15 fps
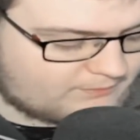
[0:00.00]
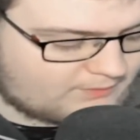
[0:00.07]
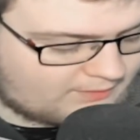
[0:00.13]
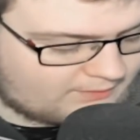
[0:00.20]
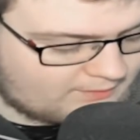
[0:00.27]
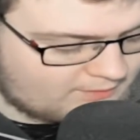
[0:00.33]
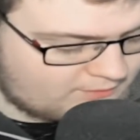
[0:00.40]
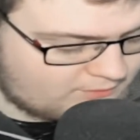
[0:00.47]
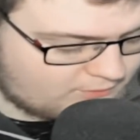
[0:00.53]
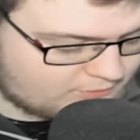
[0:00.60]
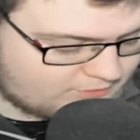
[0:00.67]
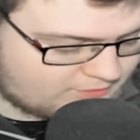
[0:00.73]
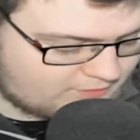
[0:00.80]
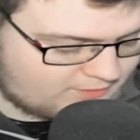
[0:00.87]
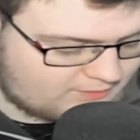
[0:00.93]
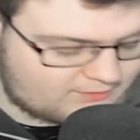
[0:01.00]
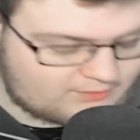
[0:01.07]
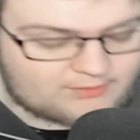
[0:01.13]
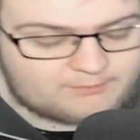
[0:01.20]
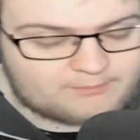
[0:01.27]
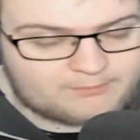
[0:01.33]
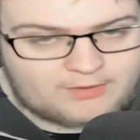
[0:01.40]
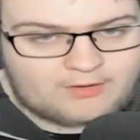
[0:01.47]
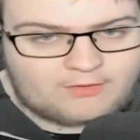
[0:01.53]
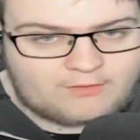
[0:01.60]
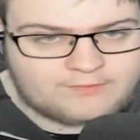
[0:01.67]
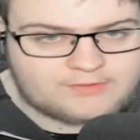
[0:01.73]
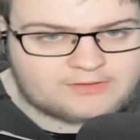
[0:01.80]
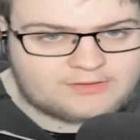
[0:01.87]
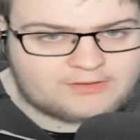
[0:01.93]
and then you'll see it in here, but
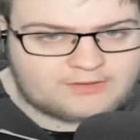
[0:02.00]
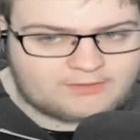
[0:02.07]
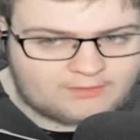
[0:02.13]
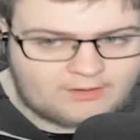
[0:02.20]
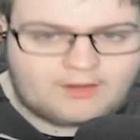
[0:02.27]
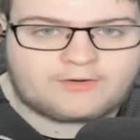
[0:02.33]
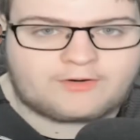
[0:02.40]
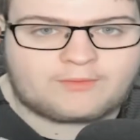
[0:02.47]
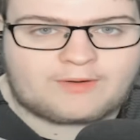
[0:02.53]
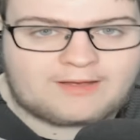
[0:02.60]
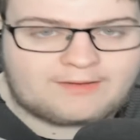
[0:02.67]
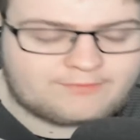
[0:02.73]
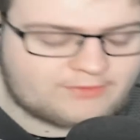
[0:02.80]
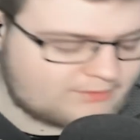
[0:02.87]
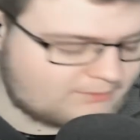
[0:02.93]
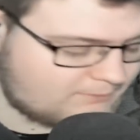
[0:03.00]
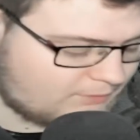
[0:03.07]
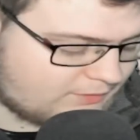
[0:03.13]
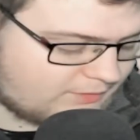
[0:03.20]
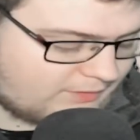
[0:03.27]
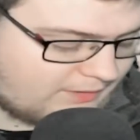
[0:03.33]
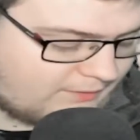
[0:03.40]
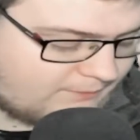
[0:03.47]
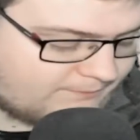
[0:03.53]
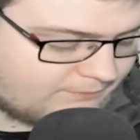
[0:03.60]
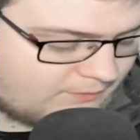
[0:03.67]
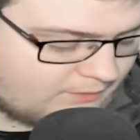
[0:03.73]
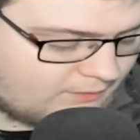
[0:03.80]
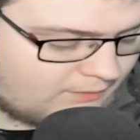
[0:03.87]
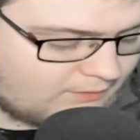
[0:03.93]
obviously I don't have it in my
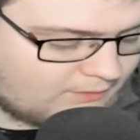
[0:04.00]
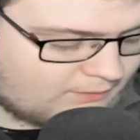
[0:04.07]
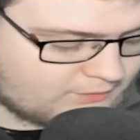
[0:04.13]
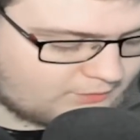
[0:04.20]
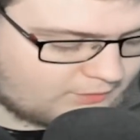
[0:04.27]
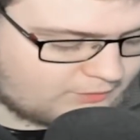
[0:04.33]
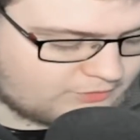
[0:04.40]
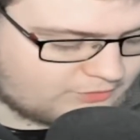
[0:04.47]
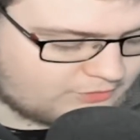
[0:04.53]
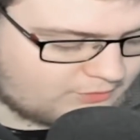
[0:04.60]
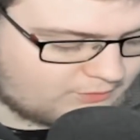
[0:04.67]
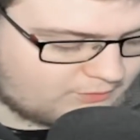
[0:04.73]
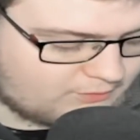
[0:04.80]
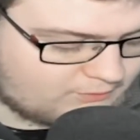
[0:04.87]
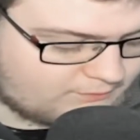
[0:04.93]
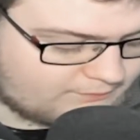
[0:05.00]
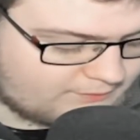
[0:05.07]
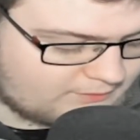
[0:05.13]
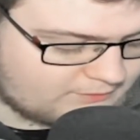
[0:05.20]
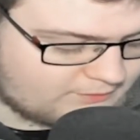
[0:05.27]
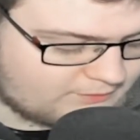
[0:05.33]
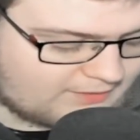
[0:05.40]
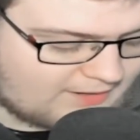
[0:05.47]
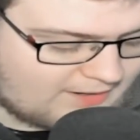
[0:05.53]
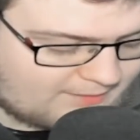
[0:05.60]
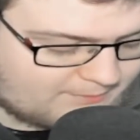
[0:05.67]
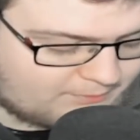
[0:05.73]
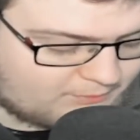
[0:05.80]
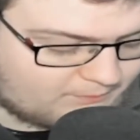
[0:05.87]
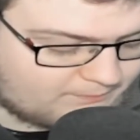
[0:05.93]
account. So I'll just show you things like
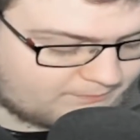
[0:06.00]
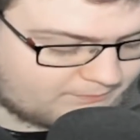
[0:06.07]
Apple.